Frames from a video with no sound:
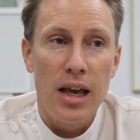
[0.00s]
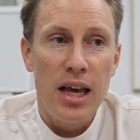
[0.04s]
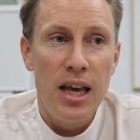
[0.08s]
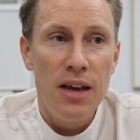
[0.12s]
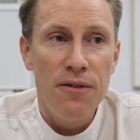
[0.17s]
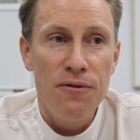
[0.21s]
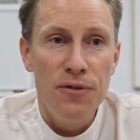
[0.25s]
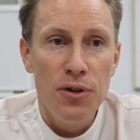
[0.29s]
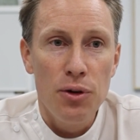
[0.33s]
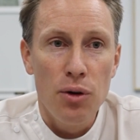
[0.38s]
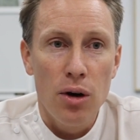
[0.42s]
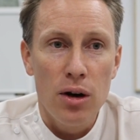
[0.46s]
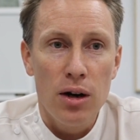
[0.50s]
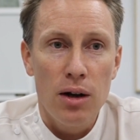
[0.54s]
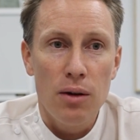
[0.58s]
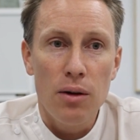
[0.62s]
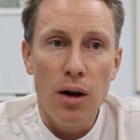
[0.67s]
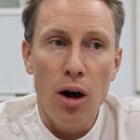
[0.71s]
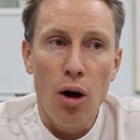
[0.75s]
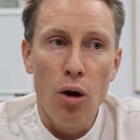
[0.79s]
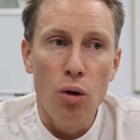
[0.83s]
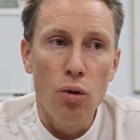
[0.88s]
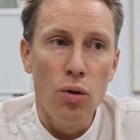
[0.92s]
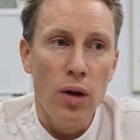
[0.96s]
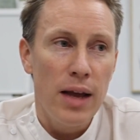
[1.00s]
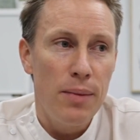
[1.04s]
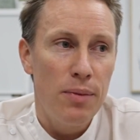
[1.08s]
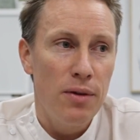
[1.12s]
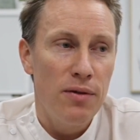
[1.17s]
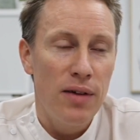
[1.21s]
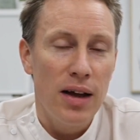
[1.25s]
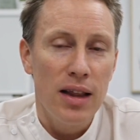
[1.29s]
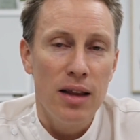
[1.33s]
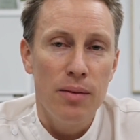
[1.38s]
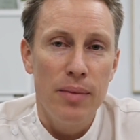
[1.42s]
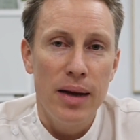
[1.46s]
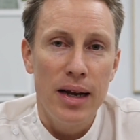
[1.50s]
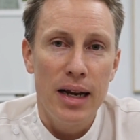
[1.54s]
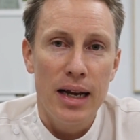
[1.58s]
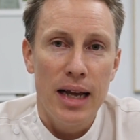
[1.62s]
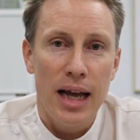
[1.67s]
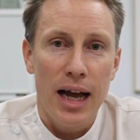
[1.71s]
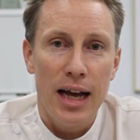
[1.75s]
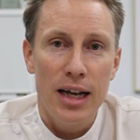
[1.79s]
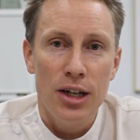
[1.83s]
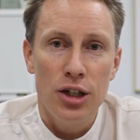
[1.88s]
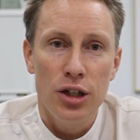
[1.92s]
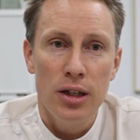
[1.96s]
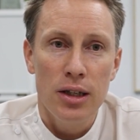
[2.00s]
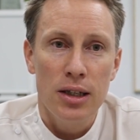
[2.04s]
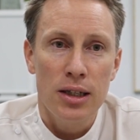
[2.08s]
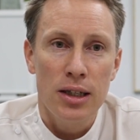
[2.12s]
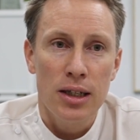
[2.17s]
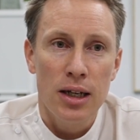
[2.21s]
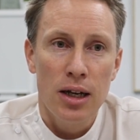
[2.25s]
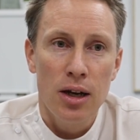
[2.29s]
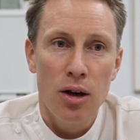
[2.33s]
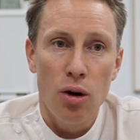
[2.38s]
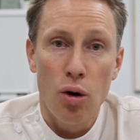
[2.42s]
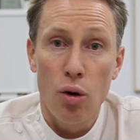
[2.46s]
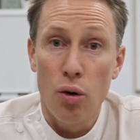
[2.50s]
If you're on a whole heap of other medications,